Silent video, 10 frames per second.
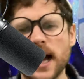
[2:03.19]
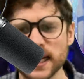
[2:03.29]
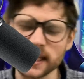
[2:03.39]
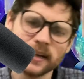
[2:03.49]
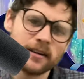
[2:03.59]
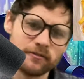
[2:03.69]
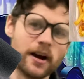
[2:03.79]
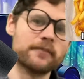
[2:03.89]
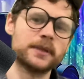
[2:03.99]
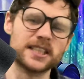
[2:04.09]
like
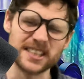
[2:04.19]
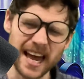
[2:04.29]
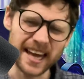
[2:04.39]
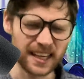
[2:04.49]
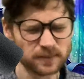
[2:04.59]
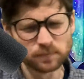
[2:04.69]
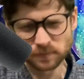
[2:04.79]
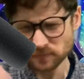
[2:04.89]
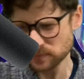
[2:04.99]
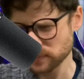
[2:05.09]
5 minutes to eight
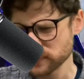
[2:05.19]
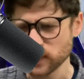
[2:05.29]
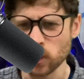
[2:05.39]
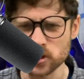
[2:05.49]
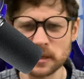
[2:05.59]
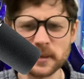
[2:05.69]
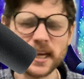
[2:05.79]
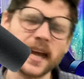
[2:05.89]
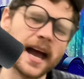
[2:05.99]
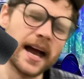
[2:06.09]
or
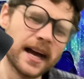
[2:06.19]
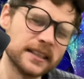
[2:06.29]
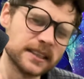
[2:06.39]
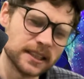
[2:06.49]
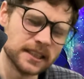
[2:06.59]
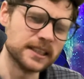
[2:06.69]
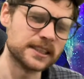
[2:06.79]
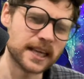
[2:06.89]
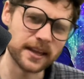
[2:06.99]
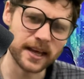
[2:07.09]
something, and he needed
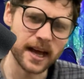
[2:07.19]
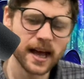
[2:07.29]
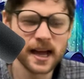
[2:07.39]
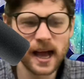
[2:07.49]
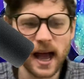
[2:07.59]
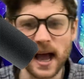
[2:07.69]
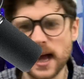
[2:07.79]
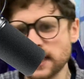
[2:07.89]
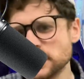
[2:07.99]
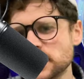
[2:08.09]
to get there,
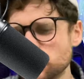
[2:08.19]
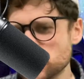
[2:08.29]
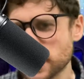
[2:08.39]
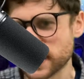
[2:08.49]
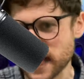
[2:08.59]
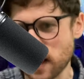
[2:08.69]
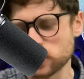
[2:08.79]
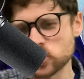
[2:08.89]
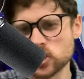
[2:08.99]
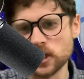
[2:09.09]
and it was like an
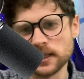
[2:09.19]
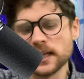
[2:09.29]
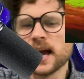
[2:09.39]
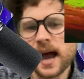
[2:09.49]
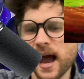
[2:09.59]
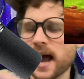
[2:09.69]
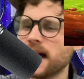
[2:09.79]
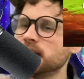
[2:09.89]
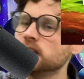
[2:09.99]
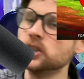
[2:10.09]
hour's journey,
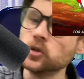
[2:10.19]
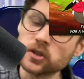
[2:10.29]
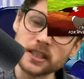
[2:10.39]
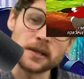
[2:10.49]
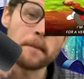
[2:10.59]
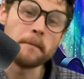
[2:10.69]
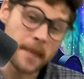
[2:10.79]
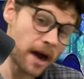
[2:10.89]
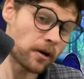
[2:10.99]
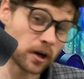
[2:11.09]
and he used this
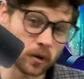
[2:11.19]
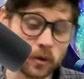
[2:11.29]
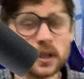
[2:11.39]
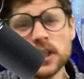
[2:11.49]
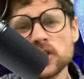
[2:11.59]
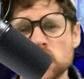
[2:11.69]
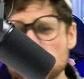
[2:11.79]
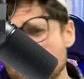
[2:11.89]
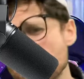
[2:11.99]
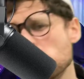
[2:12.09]
miracle
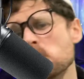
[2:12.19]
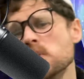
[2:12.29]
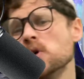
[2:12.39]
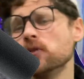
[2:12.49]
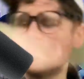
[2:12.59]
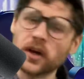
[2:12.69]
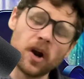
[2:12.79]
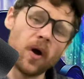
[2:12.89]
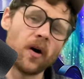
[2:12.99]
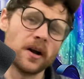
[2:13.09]
to move the
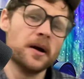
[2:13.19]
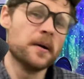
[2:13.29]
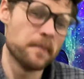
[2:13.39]
clock